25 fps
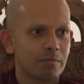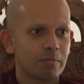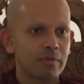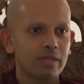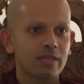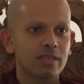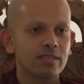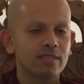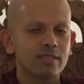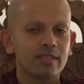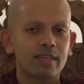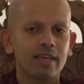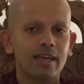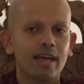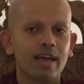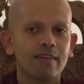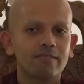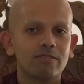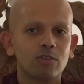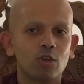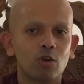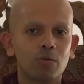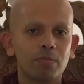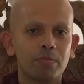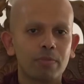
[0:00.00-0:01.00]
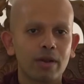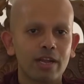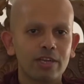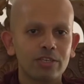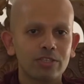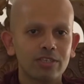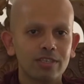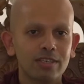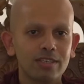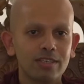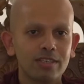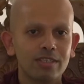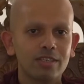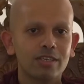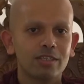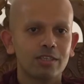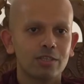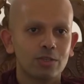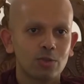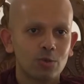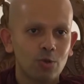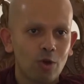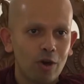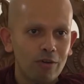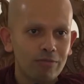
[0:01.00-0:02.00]
because they have no pleasure
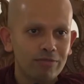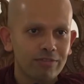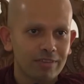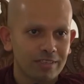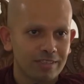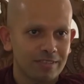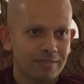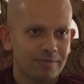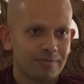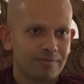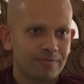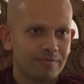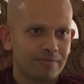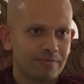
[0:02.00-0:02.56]
to offer.